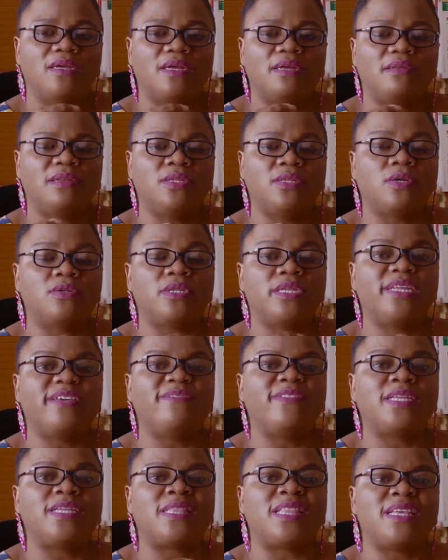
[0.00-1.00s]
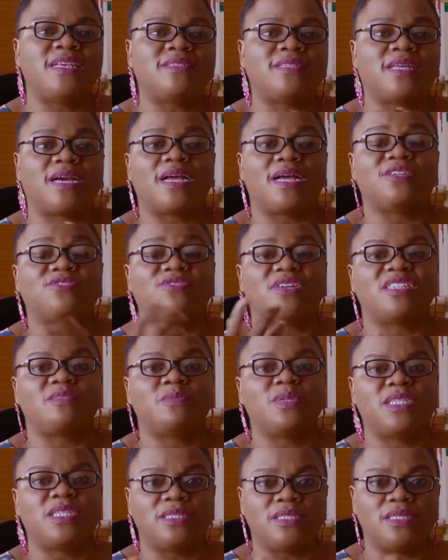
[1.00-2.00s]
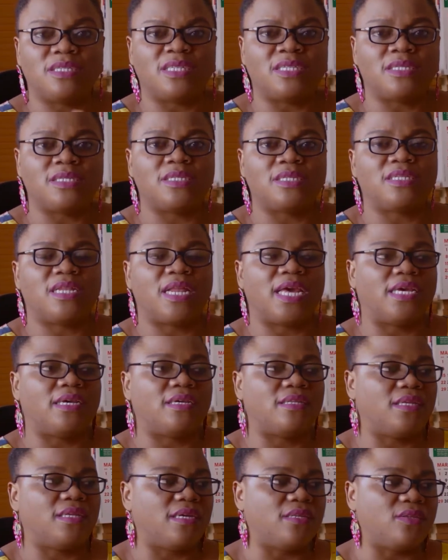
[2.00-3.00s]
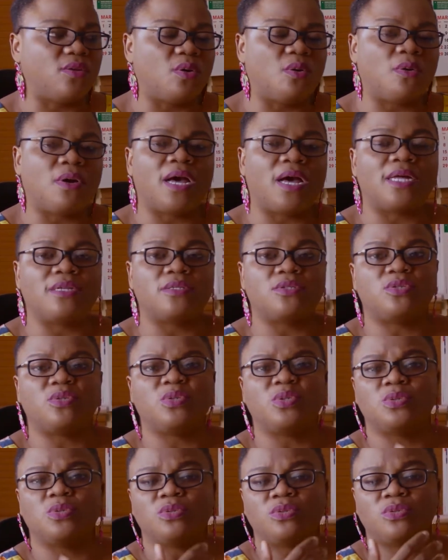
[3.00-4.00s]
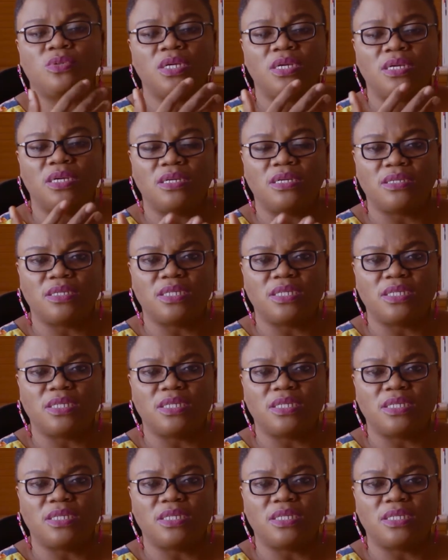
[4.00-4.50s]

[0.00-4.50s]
non-living things that can transmit the disease, like the door handle, the